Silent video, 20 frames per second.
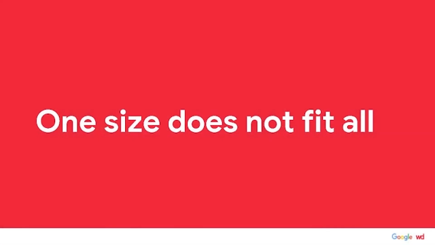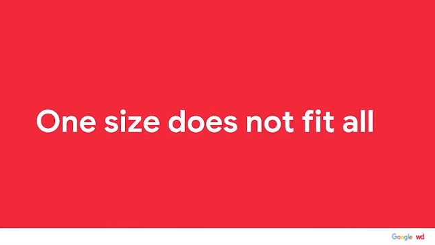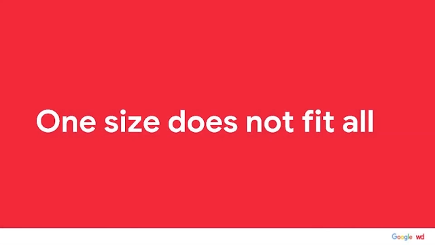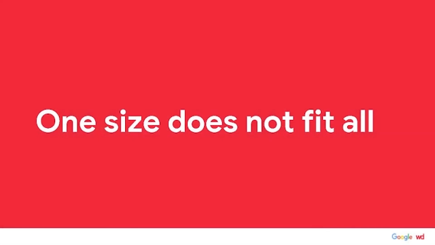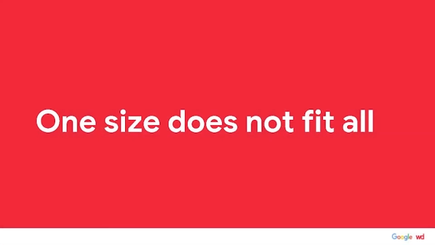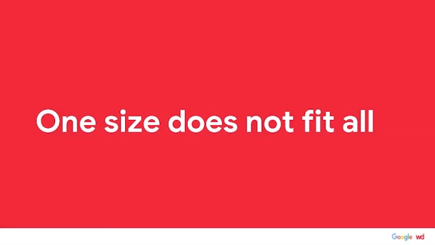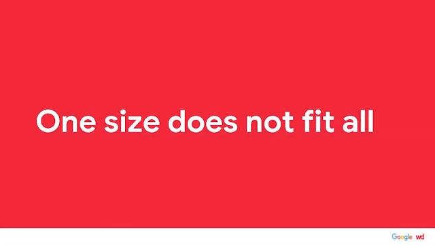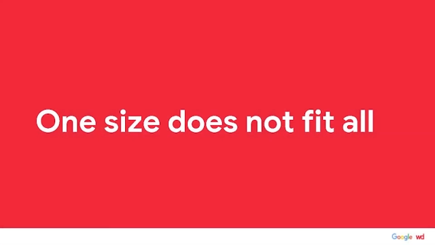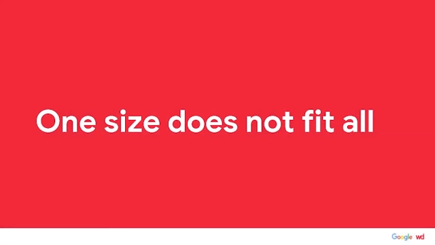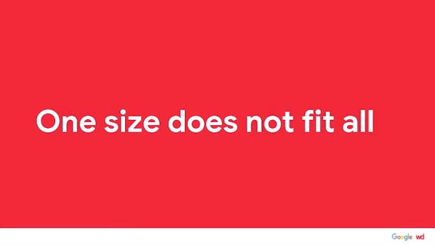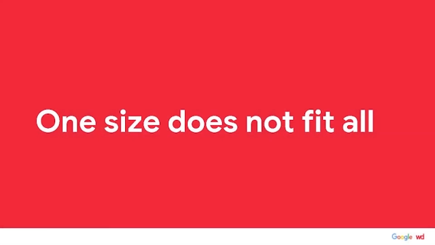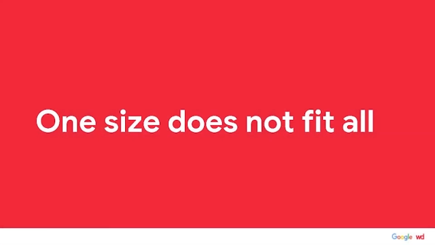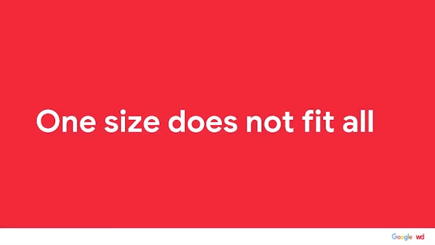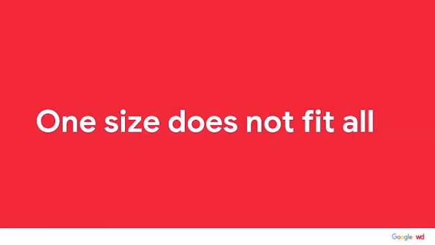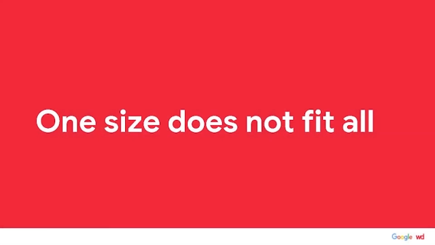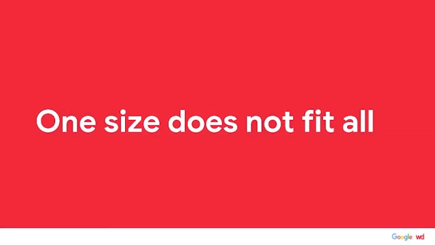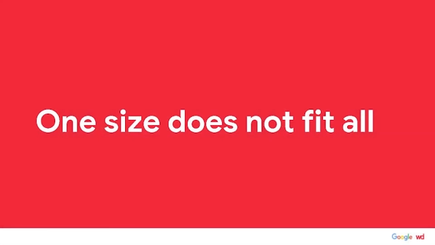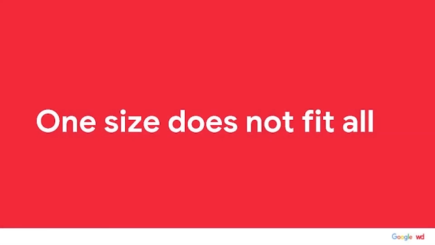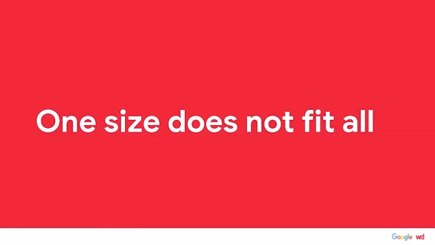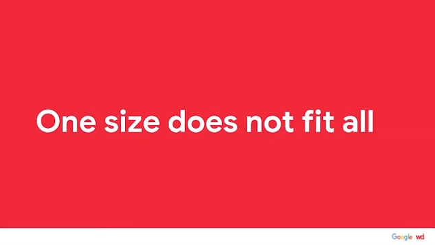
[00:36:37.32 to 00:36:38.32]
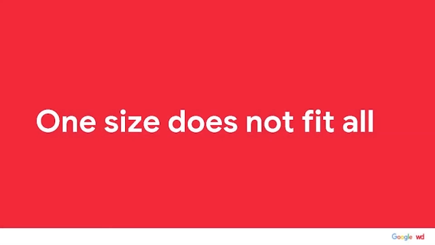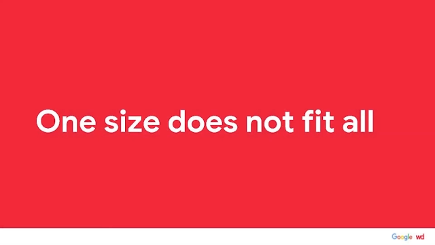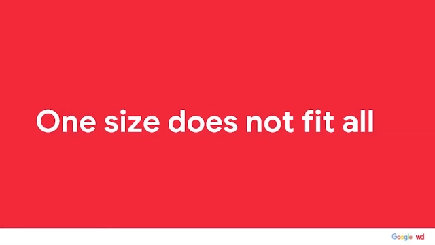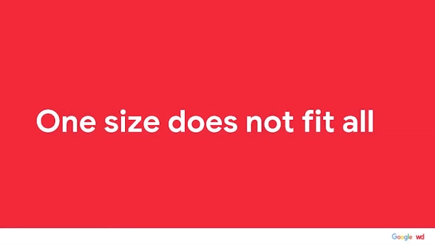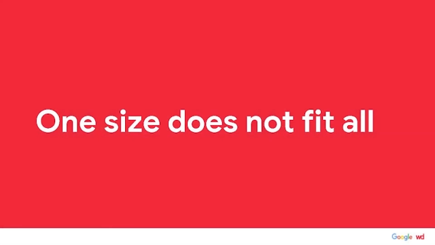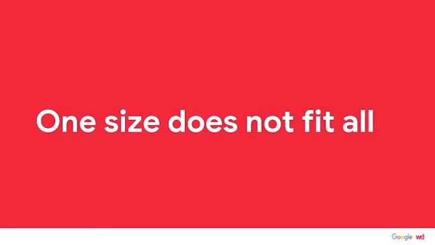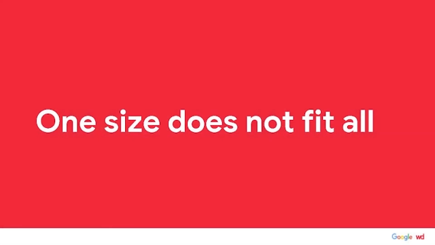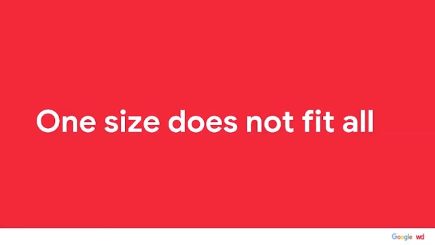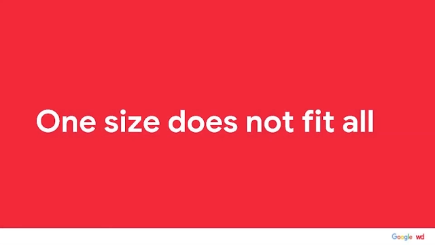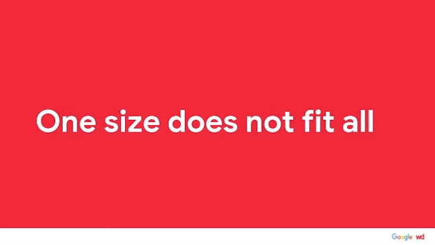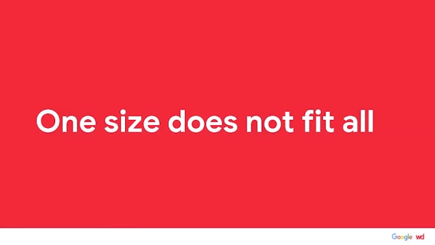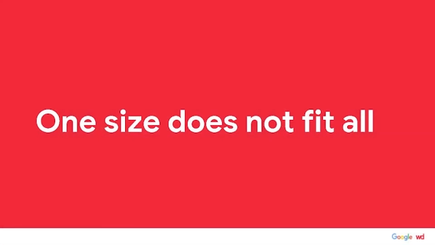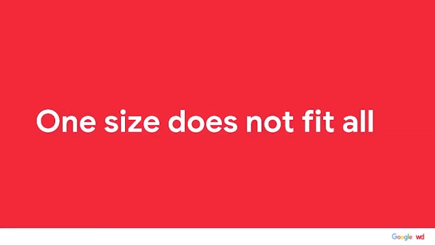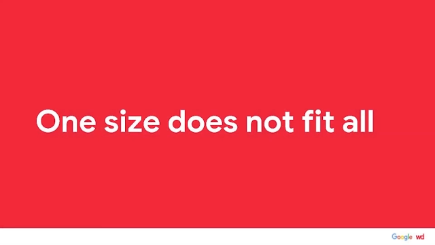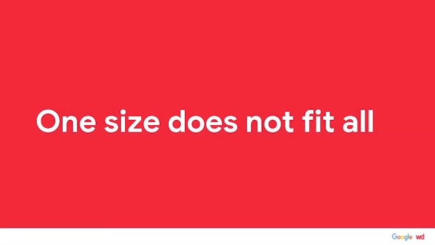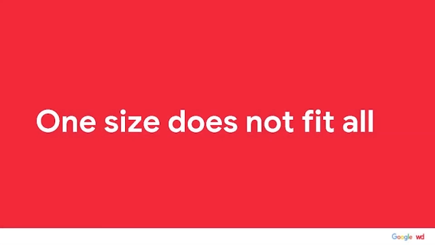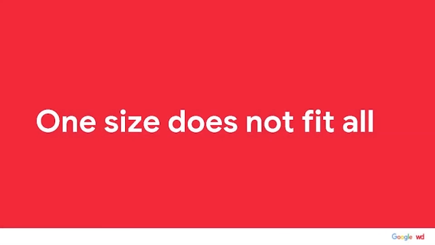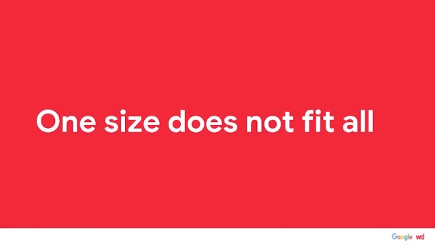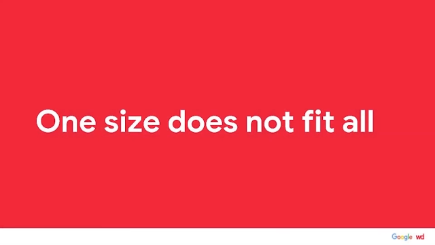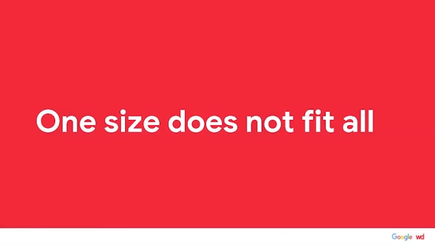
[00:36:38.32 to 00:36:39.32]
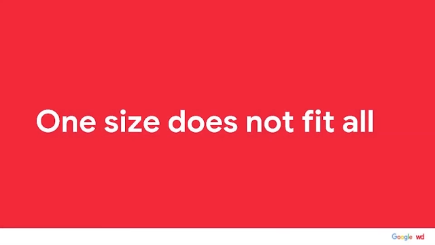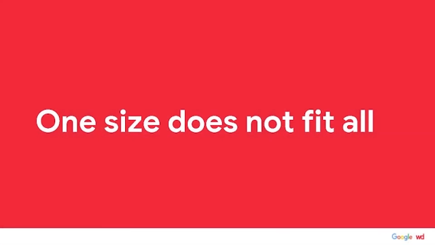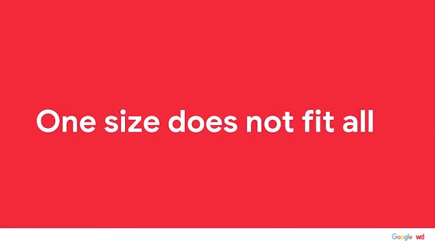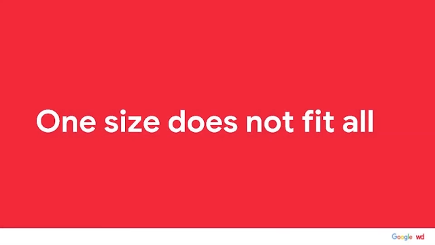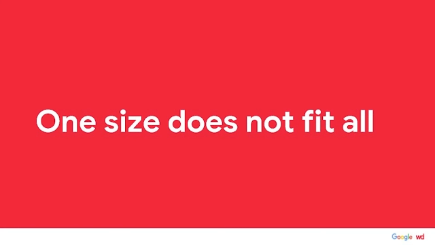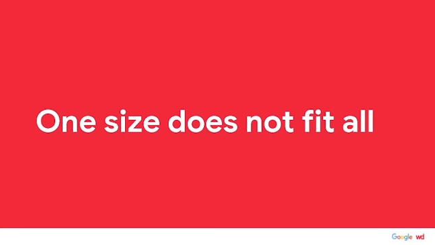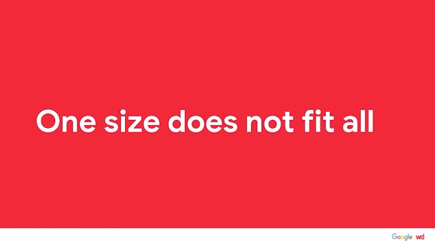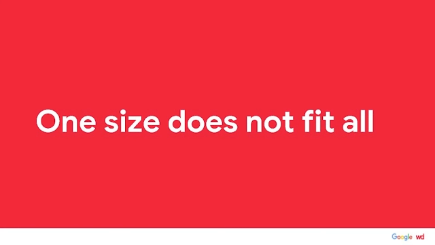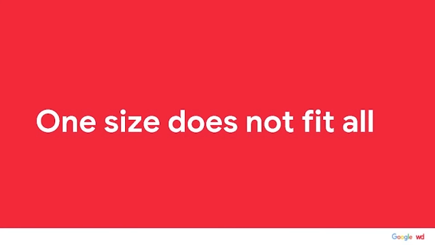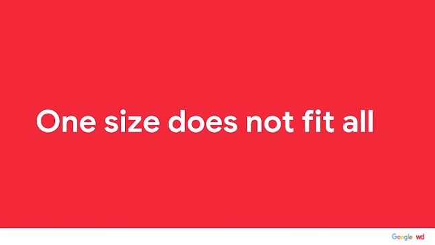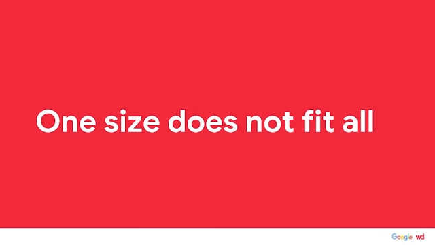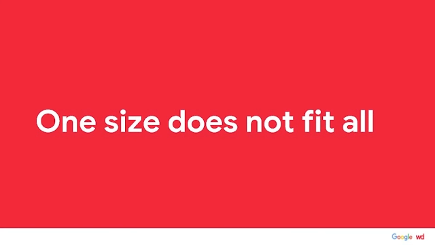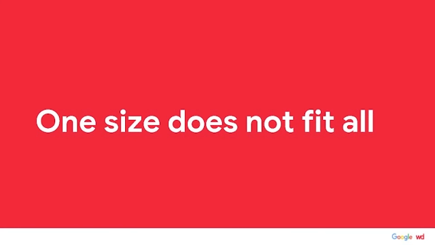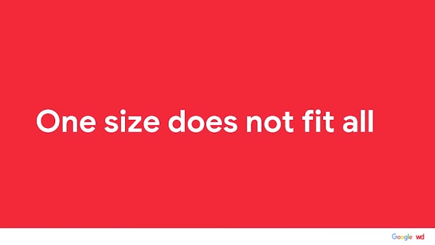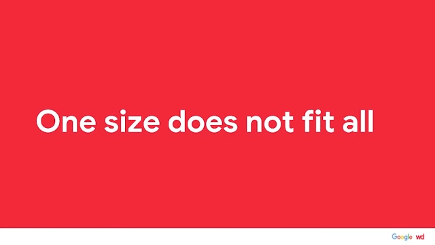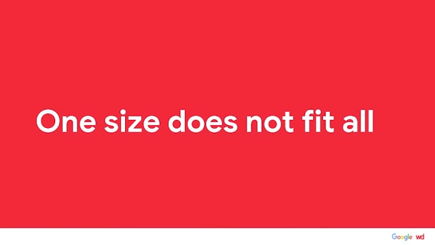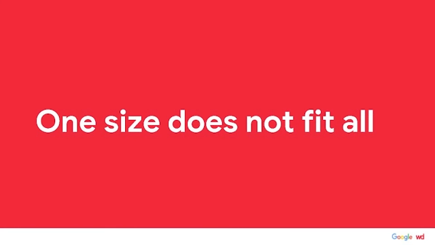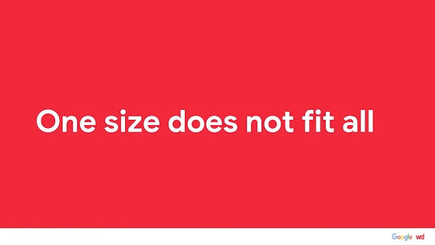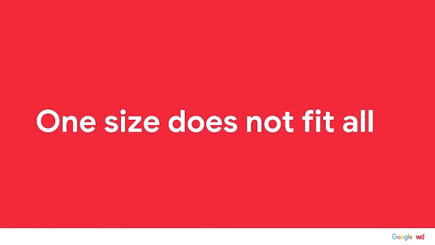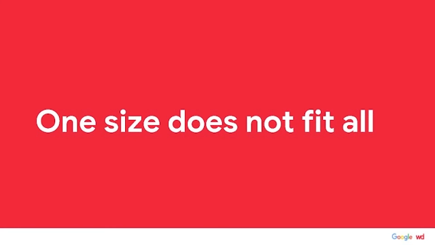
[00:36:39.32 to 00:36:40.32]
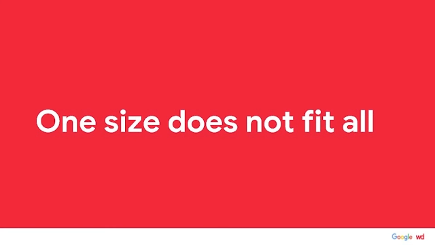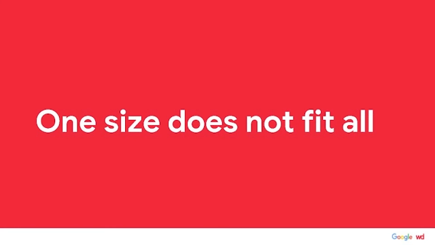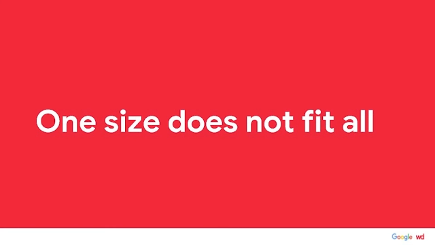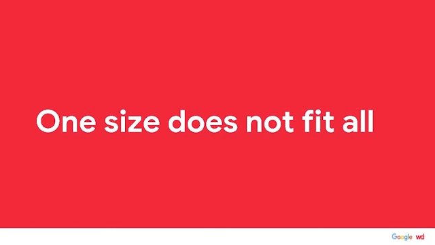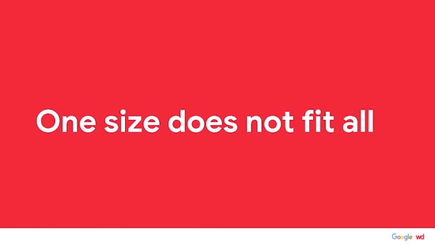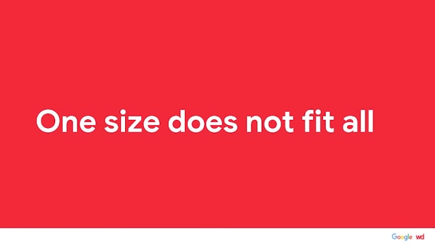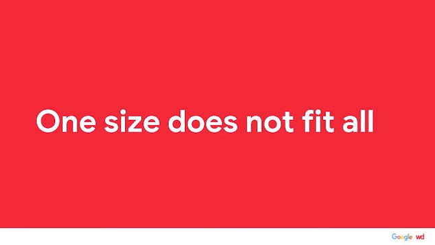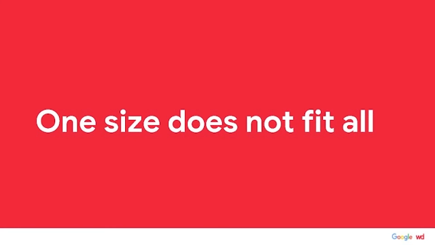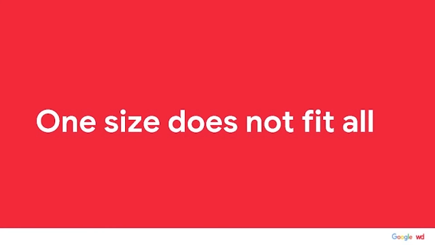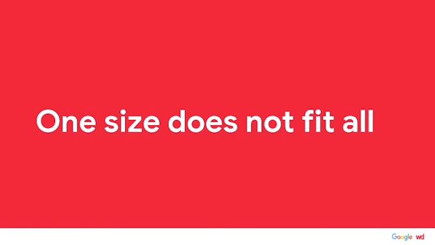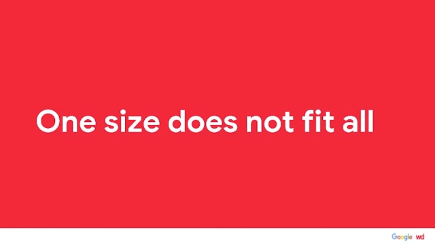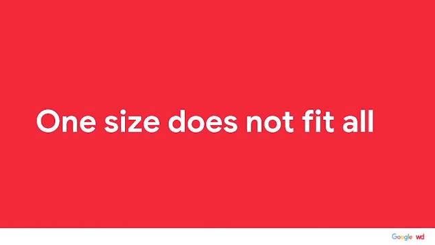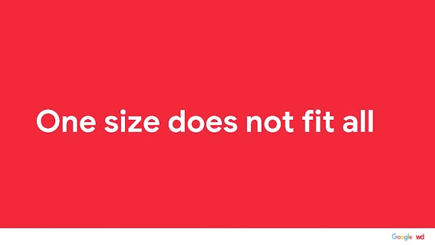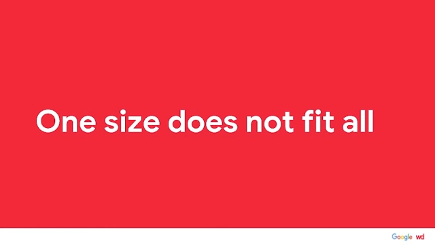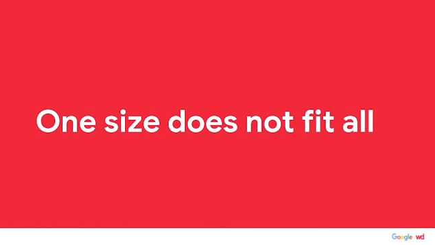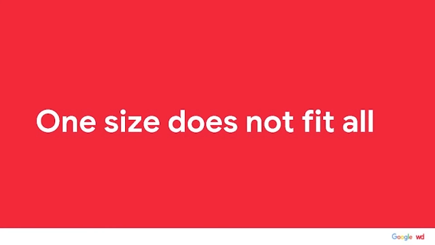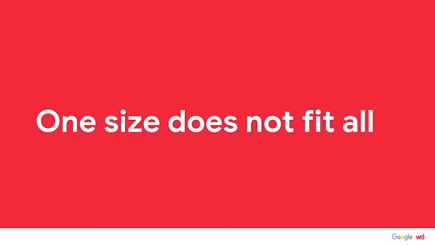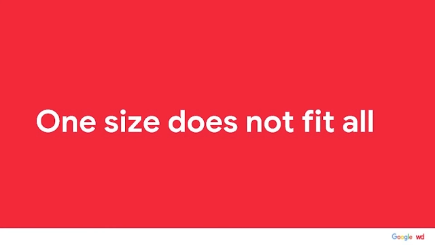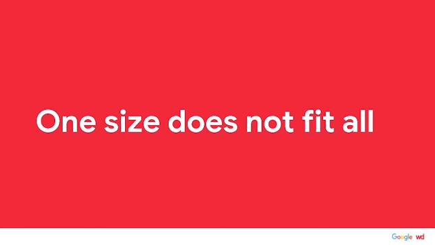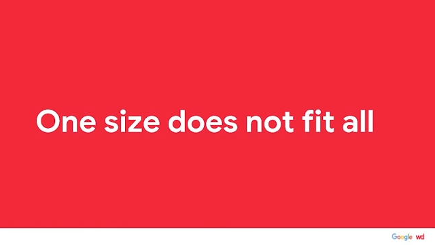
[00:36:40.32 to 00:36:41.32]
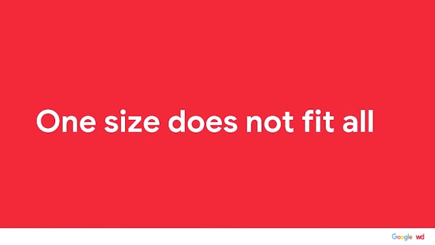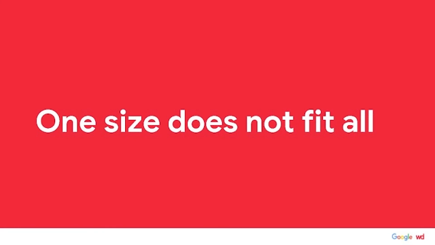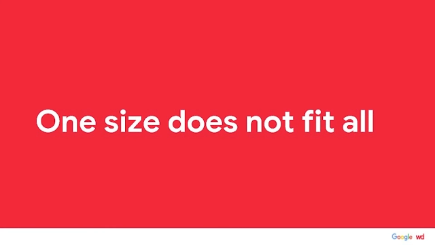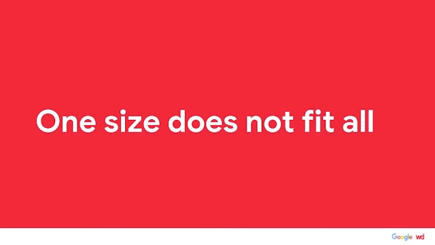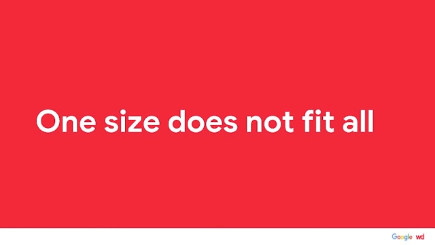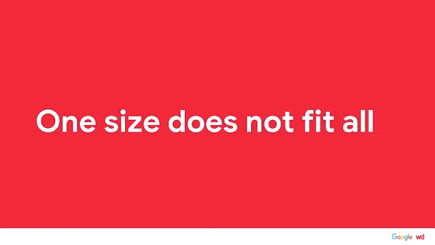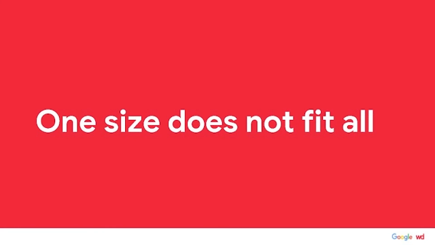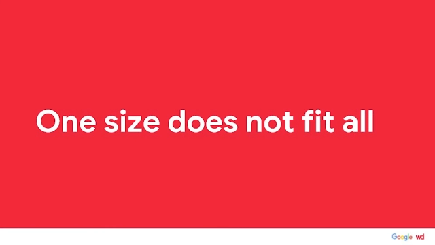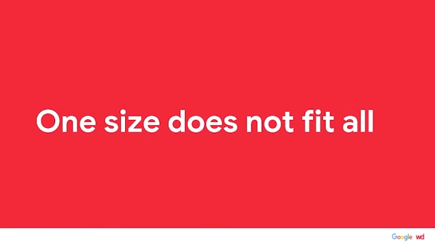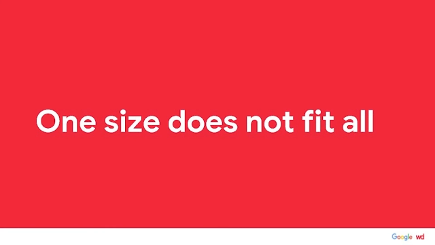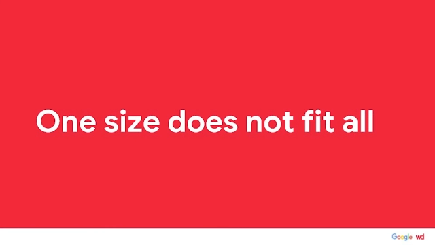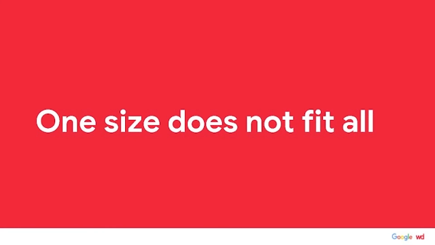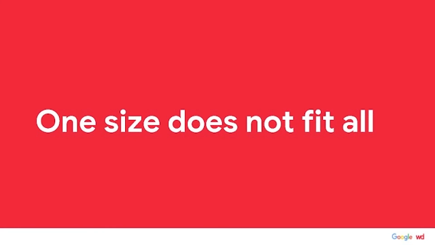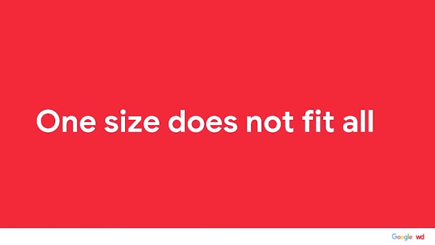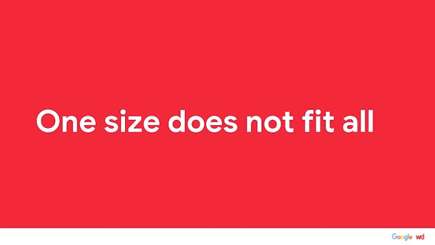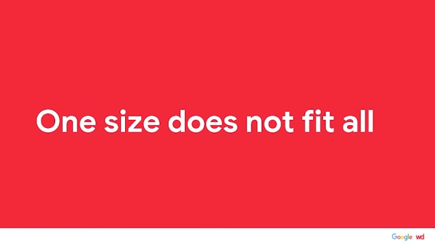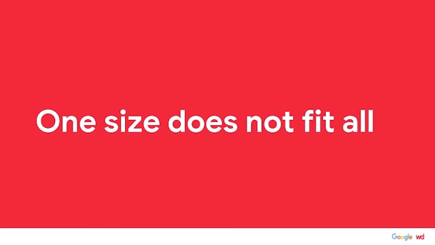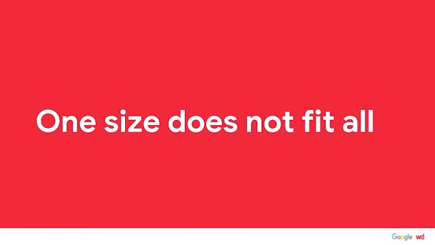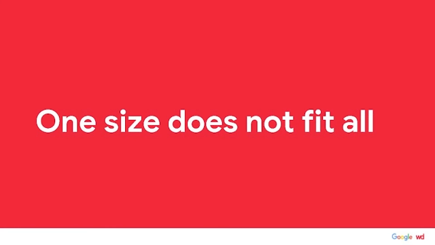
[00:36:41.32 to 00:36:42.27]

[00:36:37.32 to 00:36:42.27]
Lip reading: [unreadable: no face in view]